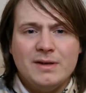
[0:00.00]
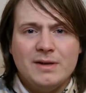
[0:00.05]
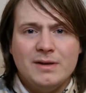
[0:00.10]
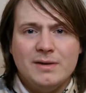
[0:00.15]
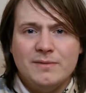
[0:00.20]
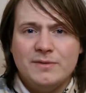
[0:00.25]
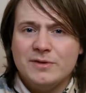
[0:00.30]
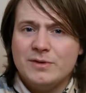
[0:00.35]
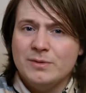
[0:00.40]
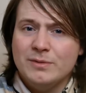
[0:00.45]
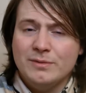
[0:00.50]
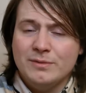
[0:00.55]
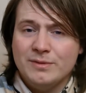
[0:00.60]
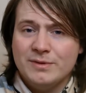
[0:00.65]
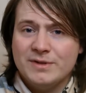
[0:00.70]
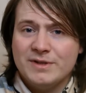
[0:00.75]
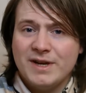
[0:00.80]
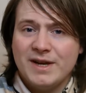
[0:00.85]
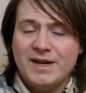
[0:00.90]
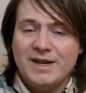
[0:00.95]
of
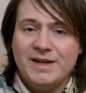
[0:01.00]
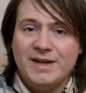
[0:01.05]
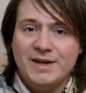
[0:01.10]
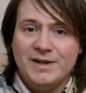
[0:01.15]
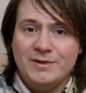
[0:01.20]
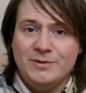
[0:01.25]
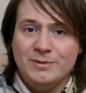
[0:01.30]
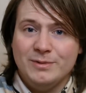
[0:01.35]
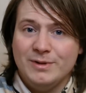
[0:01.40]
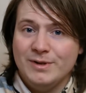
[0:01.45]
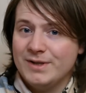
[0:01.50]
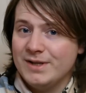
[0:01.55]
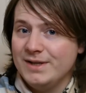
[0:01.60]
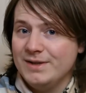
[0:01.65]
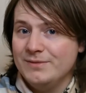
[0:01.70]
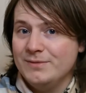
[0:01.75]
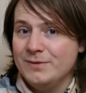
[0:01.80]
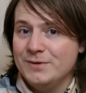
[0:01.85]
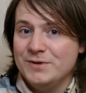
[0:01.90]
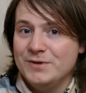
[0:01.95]
school, say, and you're
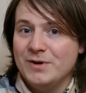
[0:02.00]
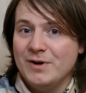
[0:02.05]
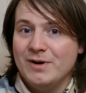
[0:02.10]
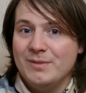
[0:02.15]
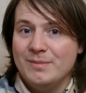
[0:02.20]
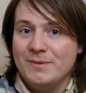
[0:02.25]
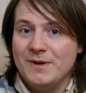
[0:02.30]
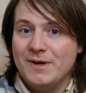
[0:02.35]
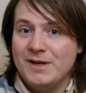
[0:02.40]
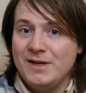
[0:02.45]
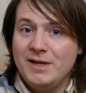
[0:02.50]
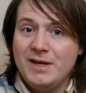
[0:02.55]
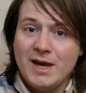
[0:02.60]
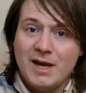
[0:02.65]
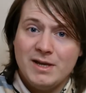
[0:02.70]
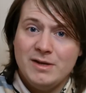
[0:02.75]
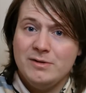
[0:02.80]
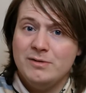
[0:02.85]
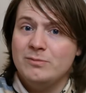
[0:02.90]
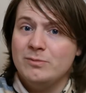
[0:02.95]
looking for a job,
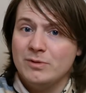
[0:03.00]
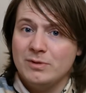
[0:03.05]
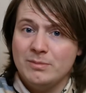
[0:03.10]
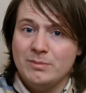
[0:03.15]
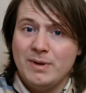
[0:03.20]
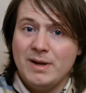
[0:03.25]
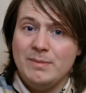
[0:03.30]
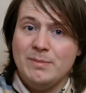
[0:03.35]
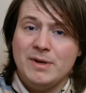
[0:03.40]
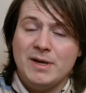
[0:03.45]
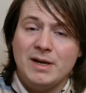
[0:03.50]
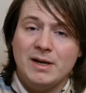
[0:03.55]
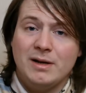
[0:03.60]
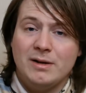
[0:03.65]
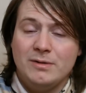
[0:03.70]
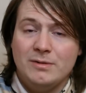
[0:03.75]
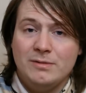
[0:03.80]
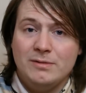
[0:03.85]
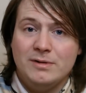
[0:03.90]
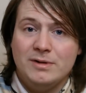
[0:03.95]
yeah, you'd want to maybe
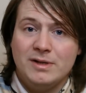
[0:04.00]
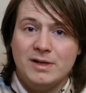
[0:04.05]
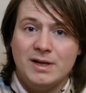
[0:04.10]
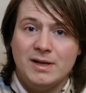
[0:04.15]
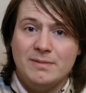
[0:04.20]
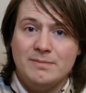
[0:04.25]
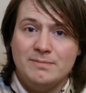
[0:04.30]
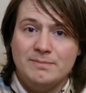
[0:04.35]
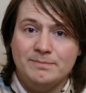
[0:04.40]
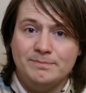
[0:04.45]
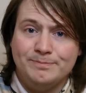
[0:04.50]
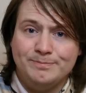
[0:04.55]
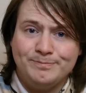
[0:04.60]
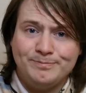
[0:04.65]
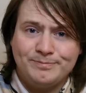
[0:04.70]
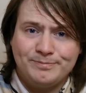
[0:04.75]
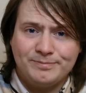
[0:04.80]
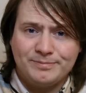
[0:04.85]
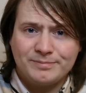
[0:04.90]
include your